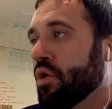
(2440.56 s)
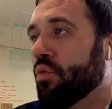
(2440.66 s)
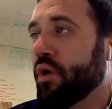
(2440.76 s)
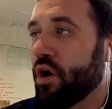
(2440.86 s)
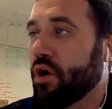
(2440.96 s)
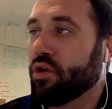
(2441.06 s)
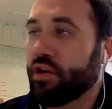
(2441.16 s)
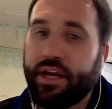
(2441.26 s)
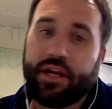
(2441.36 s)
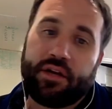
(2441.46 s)
We are
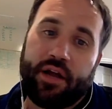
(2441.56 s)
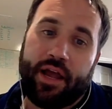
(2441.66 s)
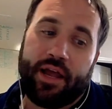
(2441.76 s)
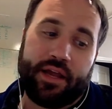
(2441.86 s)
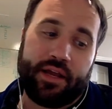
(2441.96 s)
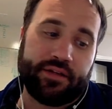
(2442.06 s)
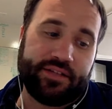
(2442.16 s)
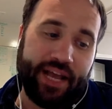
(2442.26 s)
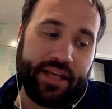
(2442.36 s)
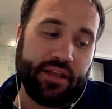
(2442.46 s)
looking at a
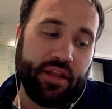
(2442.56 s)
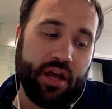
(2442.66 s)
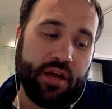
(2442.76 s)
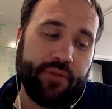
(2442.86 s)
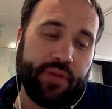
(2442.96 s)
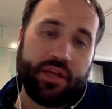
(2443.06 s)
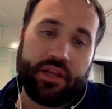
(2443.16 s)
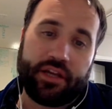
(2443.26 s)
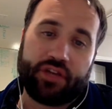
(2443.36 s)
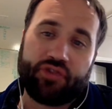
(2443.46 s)
decking line, making
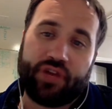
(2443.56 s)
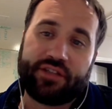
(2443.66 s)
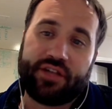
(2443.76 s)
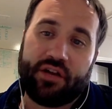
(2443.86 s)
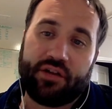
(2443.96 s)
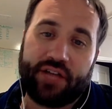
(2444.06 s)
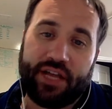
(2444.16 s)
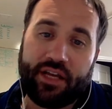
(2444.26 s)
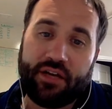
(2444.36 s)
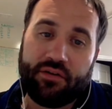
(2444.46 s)
like a Trek style
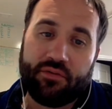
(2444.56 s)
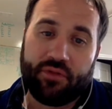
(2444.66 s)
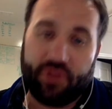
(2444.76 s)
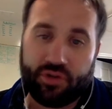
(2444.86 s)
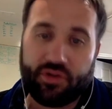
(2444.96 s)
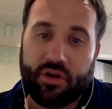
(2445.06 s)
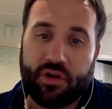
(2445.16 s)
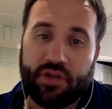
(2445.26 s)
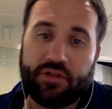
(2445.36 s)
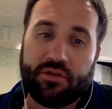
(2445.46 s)
decking with our
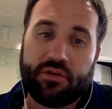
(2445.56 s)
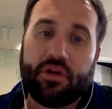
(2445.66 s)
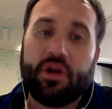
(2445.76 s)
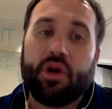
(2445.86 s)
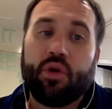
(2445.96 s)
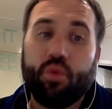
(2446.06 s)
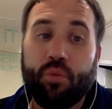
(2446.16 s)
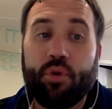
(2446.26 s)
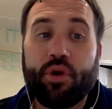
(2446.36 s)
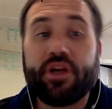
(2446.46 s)
sawdust. We're
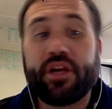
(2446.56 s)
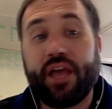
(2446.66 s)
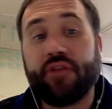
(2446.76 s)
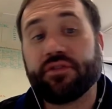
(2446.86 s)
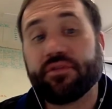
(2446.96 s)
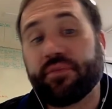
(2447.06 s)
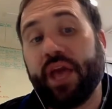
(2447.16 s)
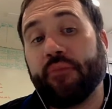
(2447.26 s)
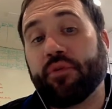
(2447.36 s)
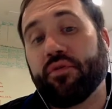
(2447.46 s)
putting together some
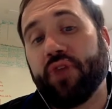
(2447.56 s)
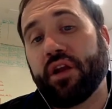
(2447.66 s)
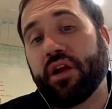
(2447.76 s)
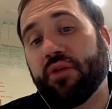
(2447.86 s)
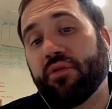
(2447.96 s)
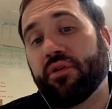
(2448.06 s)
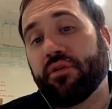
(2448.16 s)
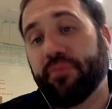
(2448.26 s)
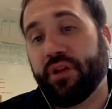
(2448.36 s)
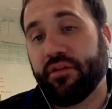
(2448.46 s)
capital right now. We're in the
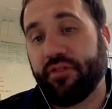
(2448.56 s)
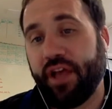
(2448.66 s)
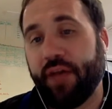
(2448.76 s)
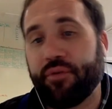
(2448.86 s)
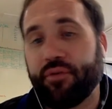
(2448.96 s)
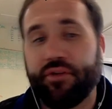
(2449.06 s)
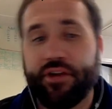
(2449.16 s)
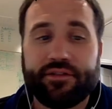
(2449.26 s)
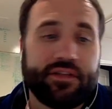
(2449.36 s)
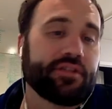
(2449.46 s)
middle of a capital
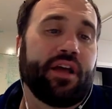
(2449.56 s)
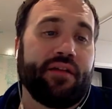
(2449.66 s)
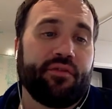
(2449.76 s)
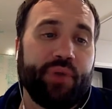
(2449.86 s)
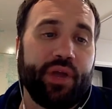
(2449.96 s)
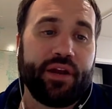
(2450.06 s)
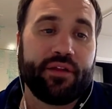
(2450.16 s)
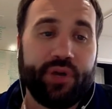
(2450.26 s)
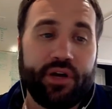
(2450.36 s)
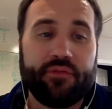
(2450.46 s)
raise, and that's kind of a pain in the
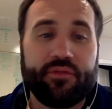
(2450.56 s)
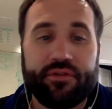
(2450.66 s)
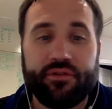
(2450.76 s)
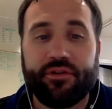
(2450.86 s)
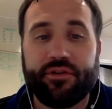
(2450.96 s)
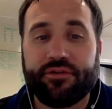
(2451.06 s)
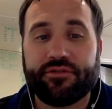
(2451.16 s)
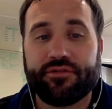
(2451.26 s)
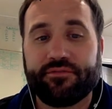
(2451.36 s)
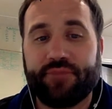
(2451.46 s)
butt with lawyers
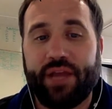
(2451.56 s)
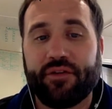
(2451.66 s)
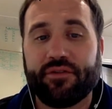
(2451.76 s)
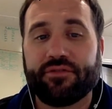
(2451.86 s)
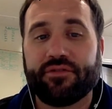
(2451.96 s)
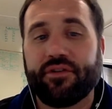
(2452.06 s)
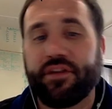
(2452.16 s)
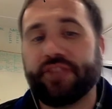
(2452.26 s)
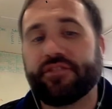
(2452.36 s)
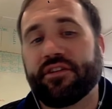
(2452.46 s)
and bankers and all
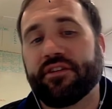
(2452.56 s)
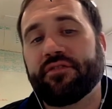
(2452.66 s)
that stuff.